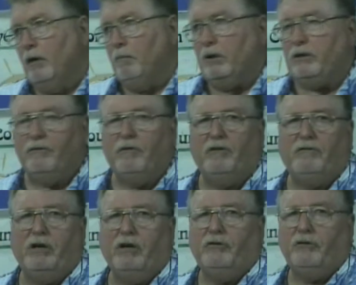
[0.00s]
But the
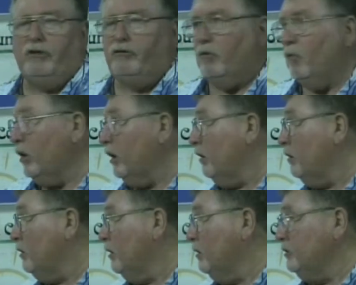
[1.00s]
VOCs are working
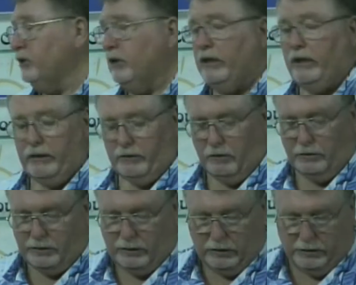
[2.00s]
diligently to get
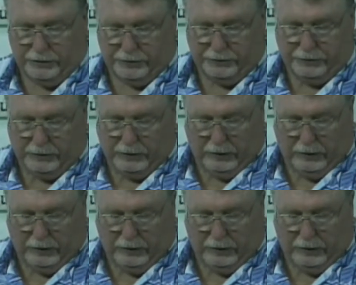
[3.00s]
those done too.